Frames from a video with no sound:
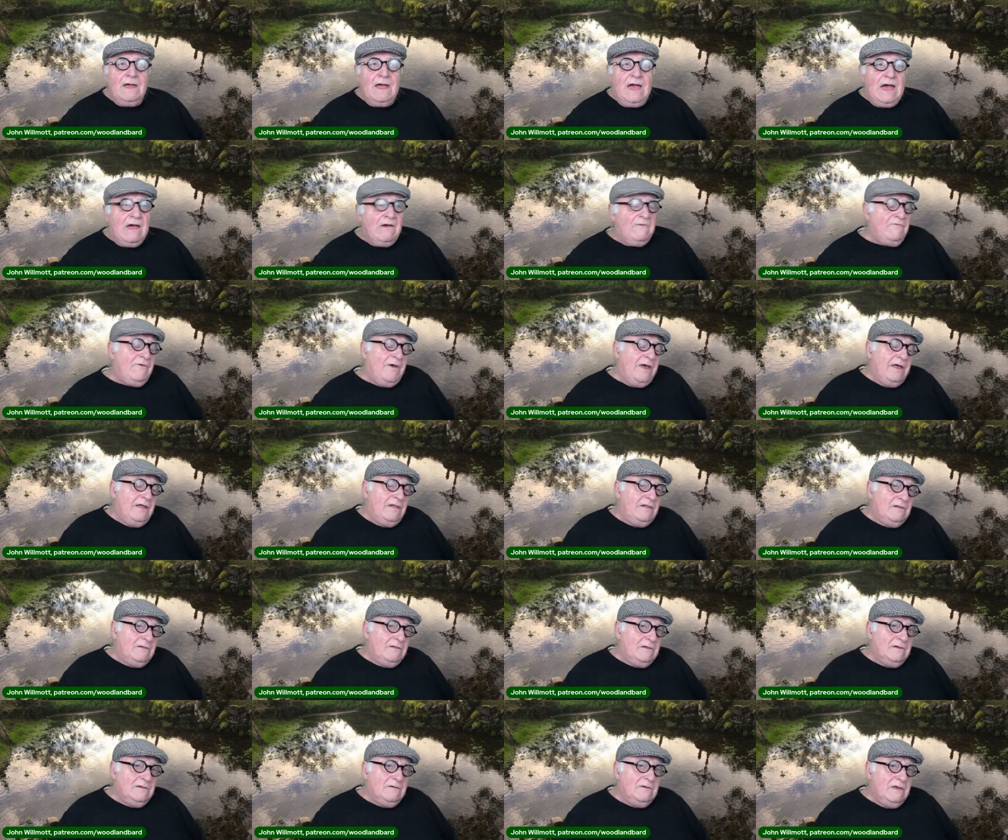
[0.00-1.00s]
have
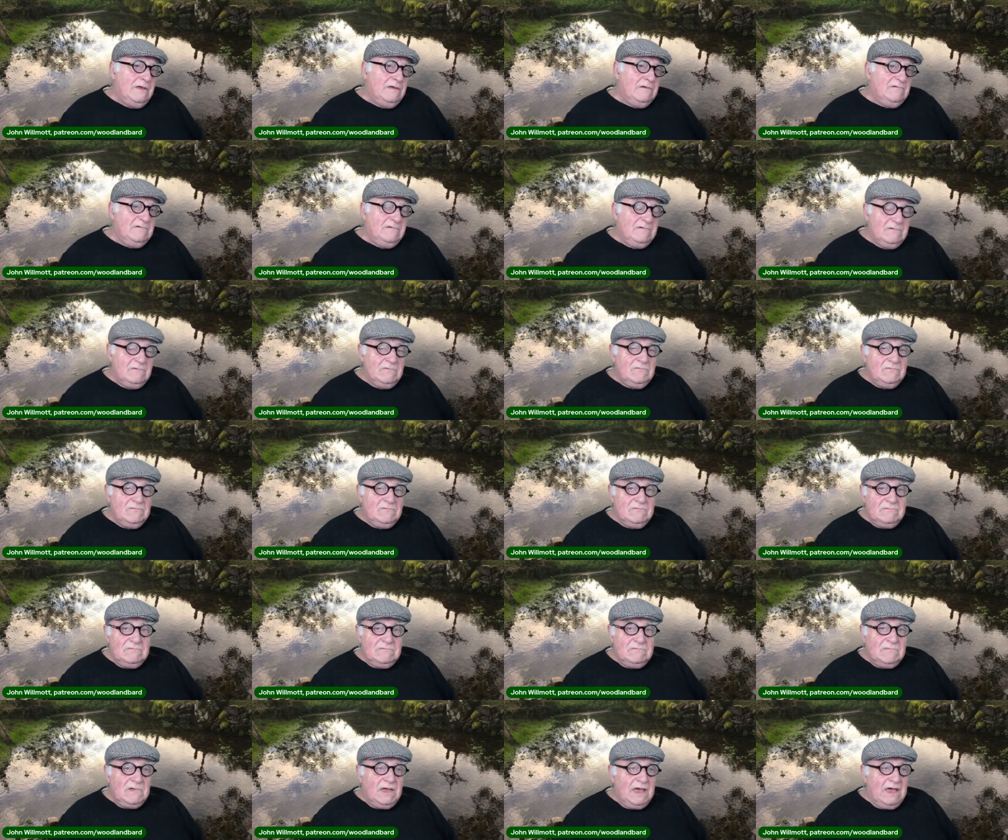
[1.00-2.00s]
hell, uh, you know,
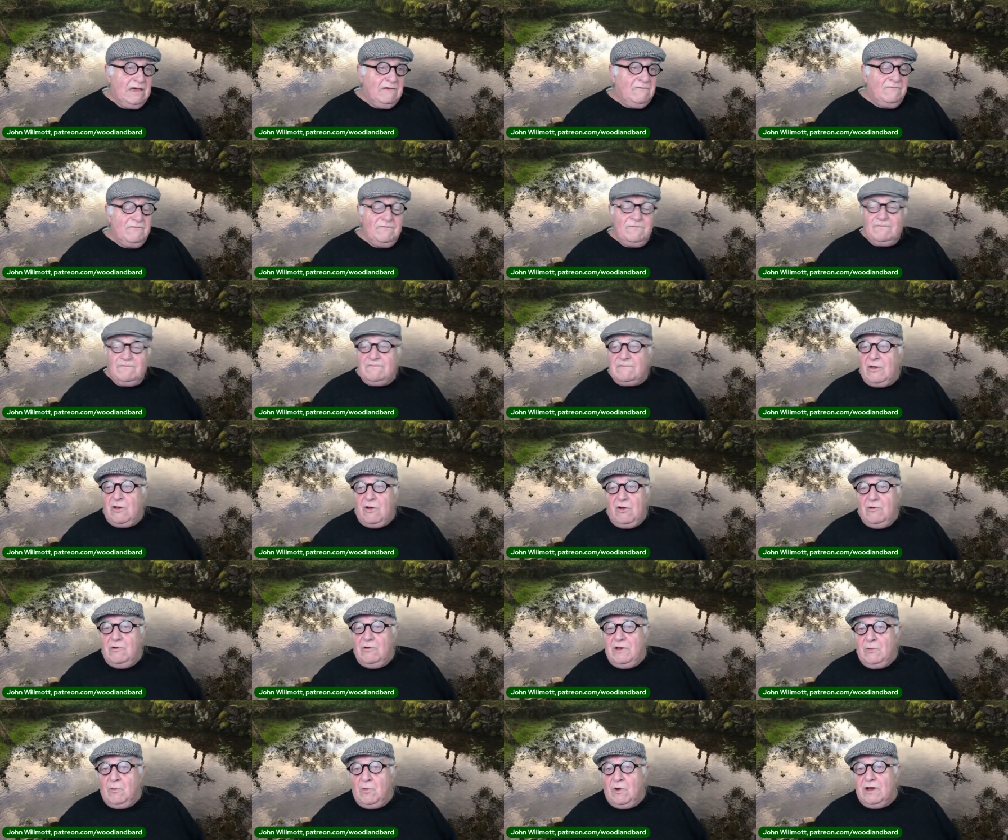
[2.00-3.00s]
have
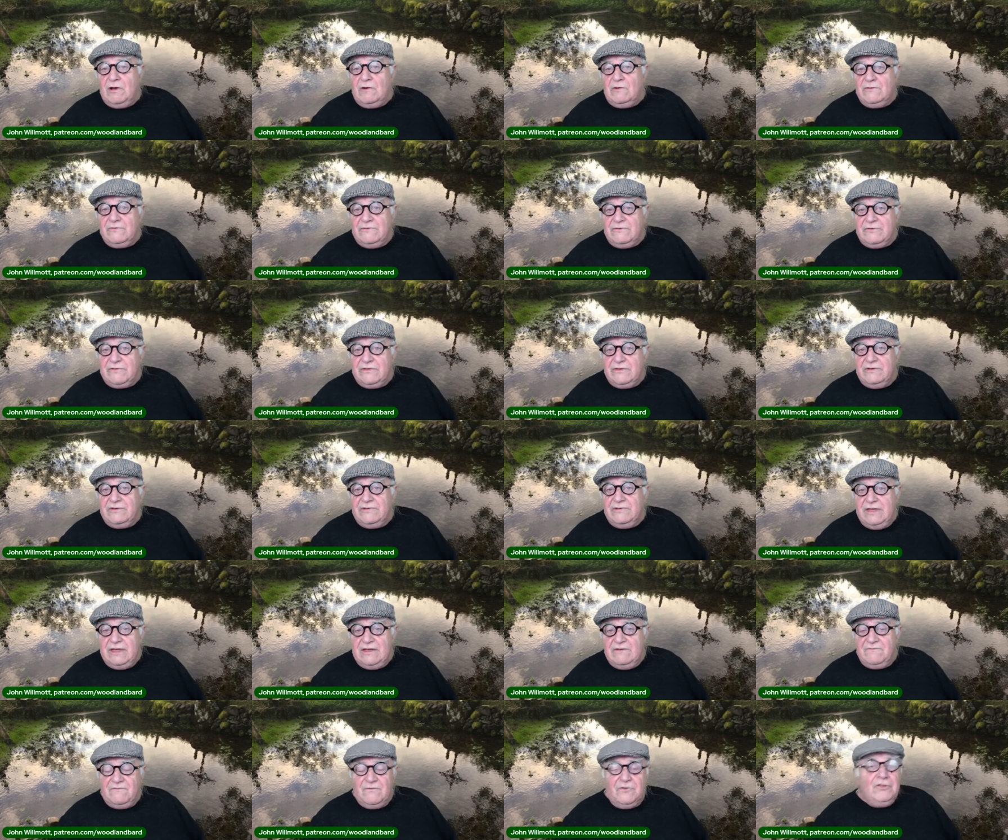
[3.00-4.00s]
holy wells that are
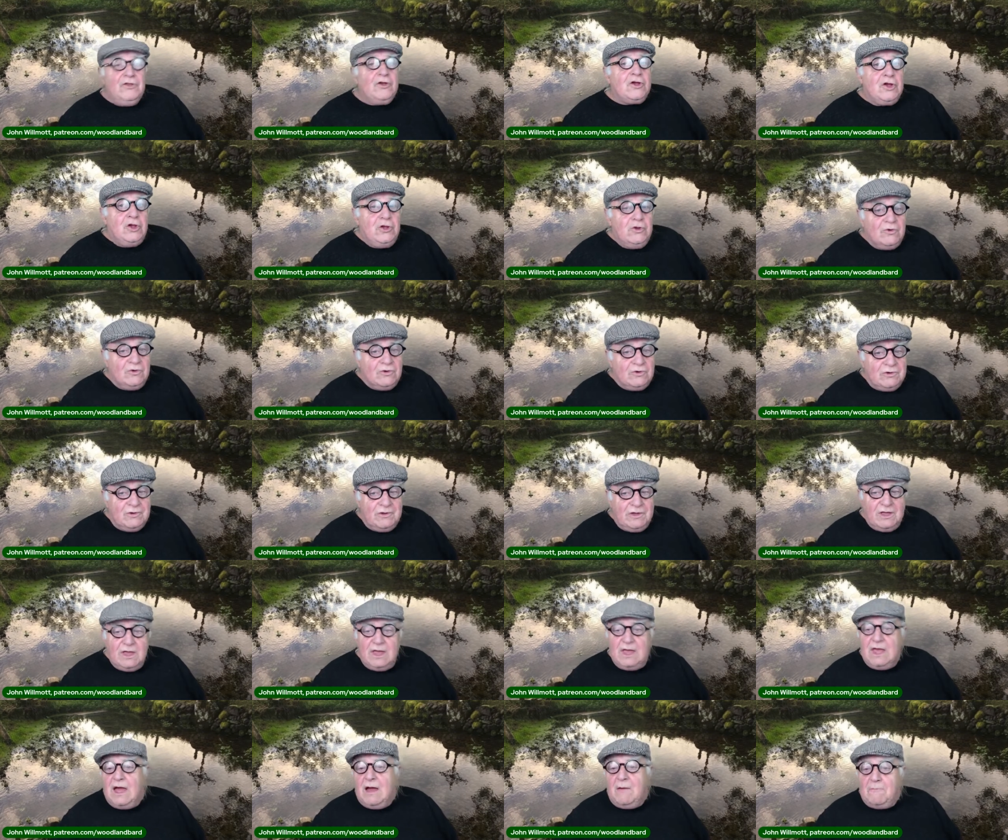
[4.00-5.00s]
there for the cure.
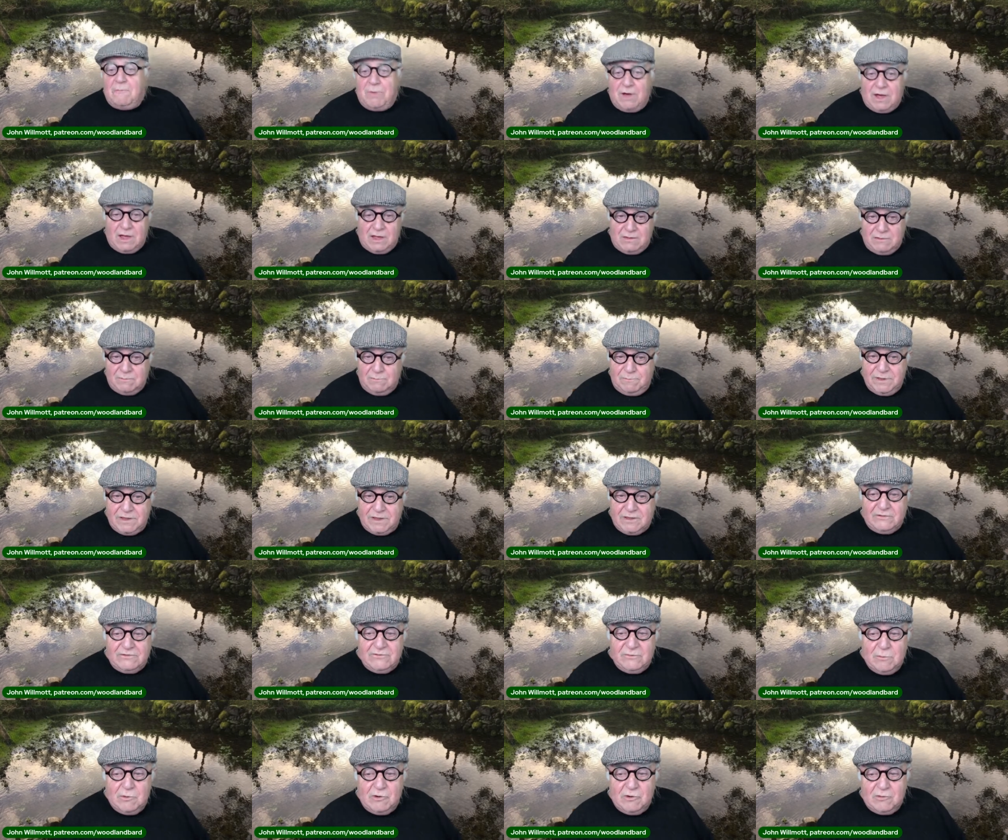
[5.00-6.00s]
But
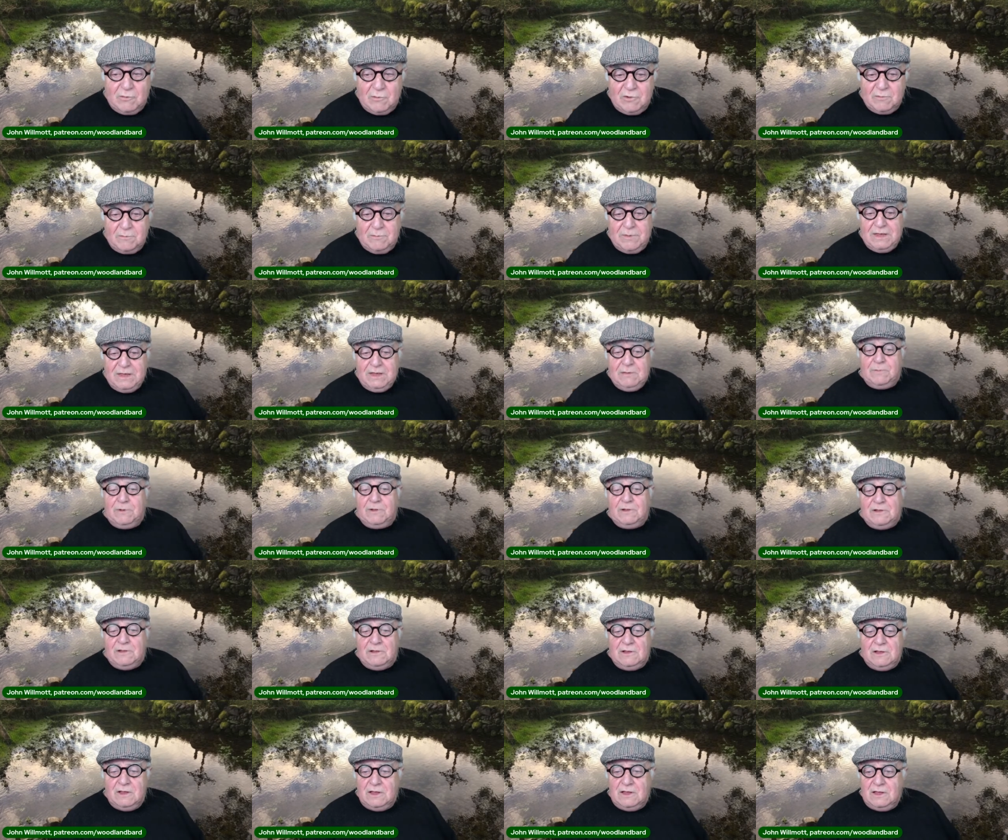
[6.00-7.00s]
because more and more
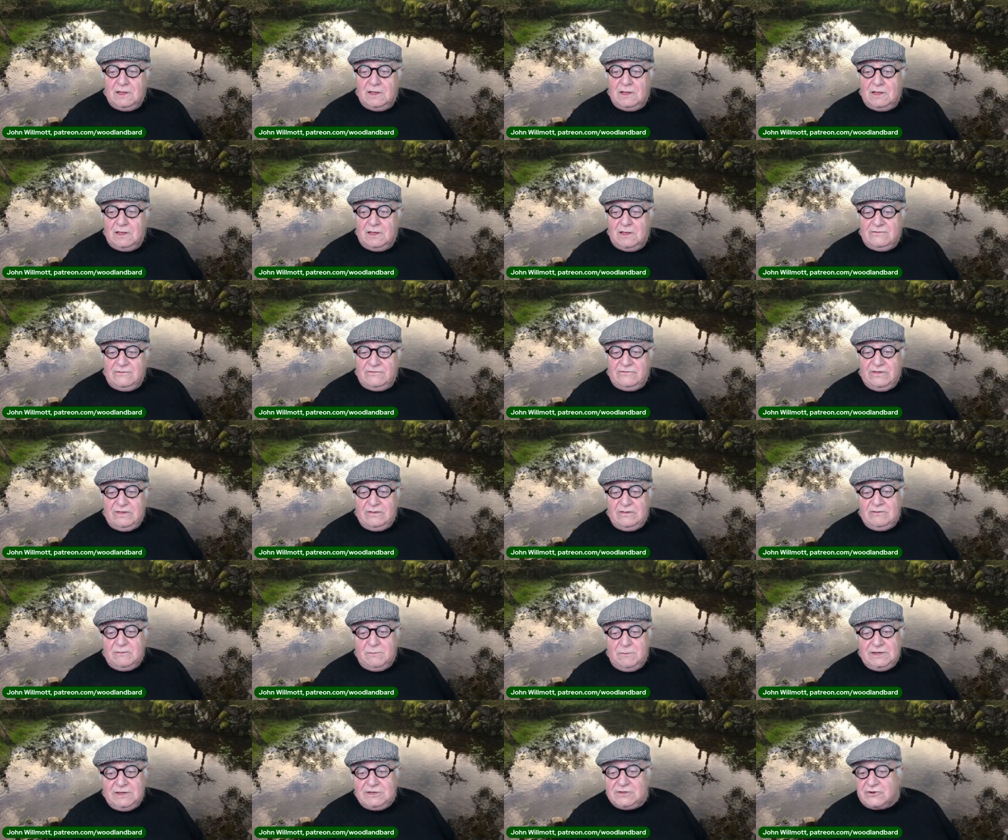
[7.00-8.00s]
people seem
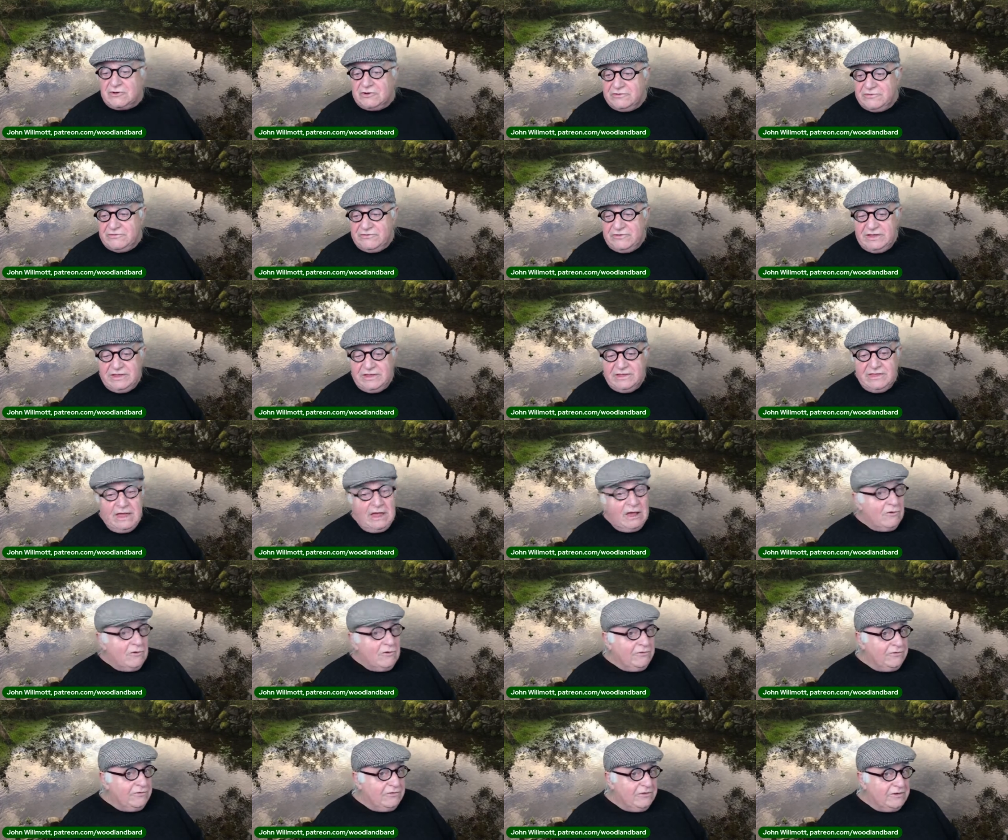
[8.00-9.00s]
to be trusting the
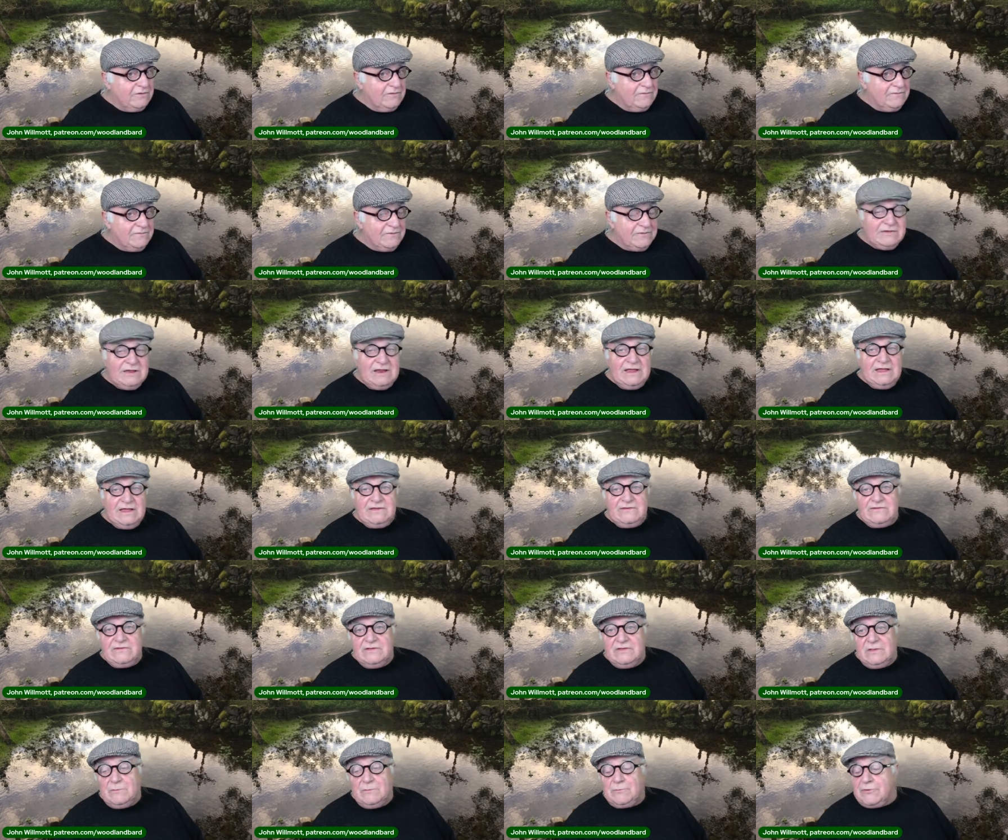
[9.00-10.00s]
health service
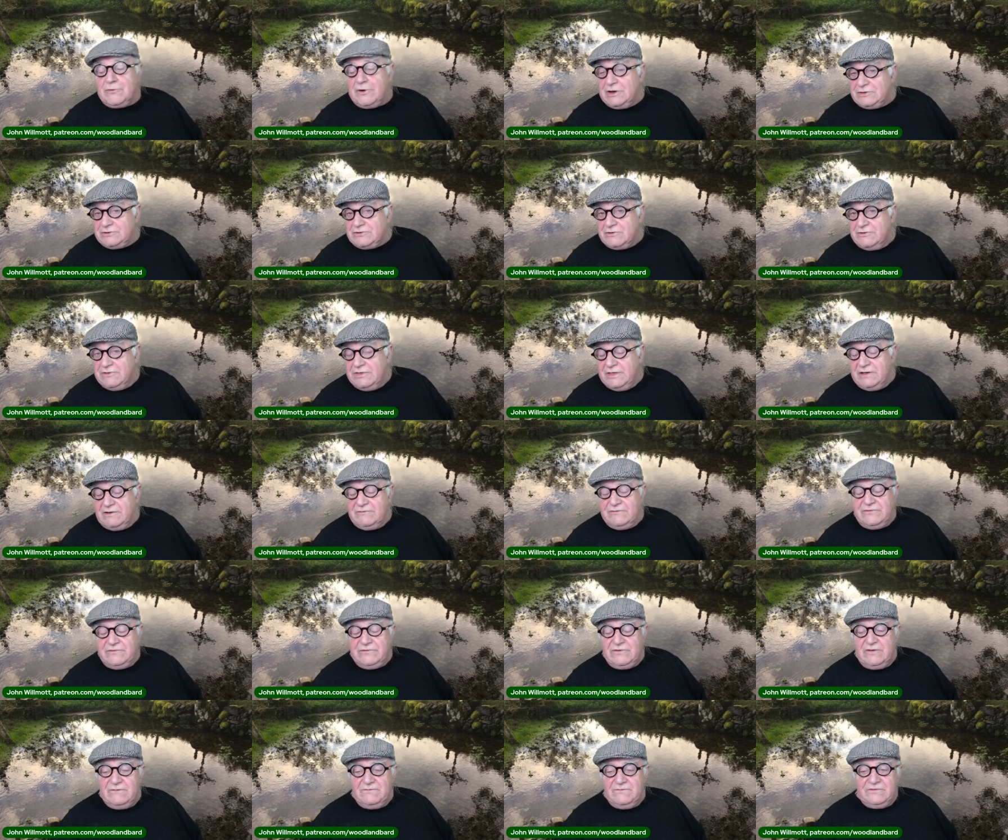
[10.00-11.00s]
less, and the pressure on the
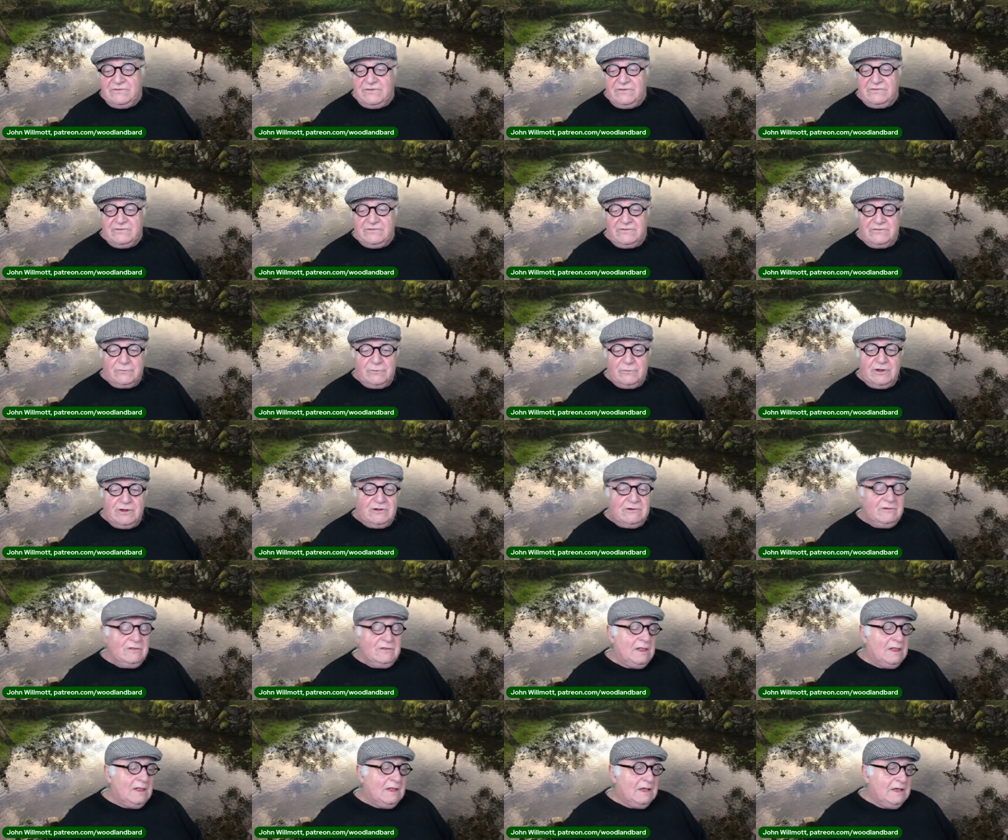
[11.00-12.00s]
health services as
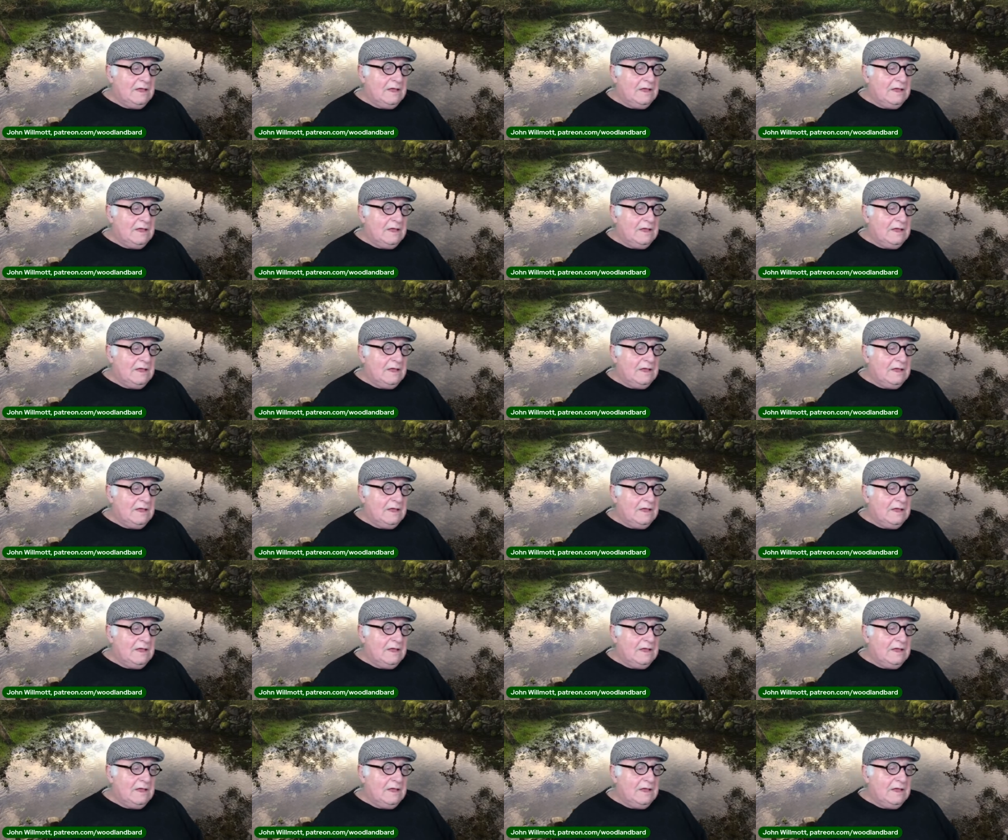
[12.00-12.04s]
well